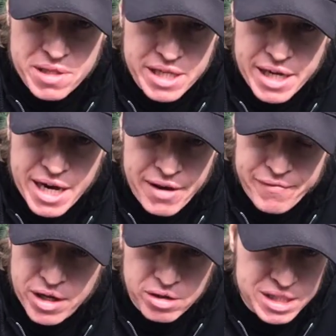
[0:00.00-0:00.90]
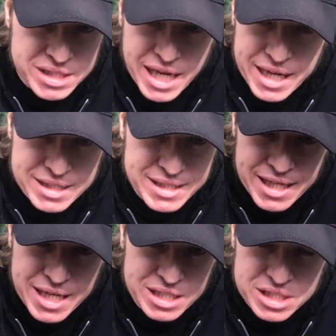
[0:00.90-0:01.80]
in the NFL, because
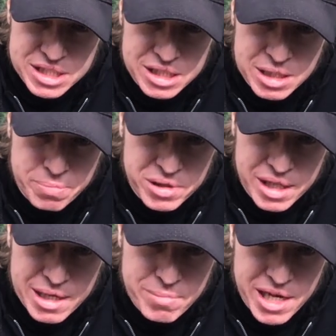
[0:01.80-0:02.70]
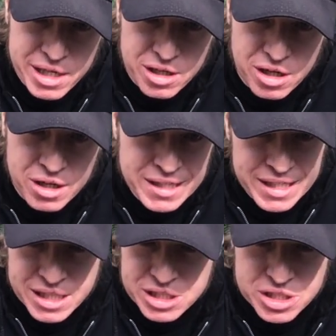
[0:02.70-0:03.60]
Etienne is such a playmaker.
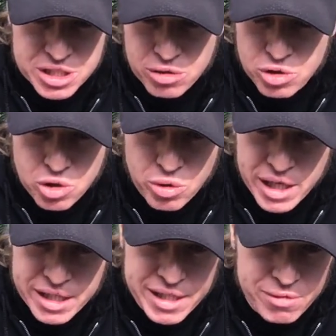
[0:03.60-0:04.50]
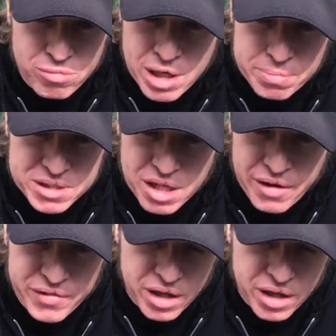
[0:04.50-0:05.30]
He's so quick. He rips off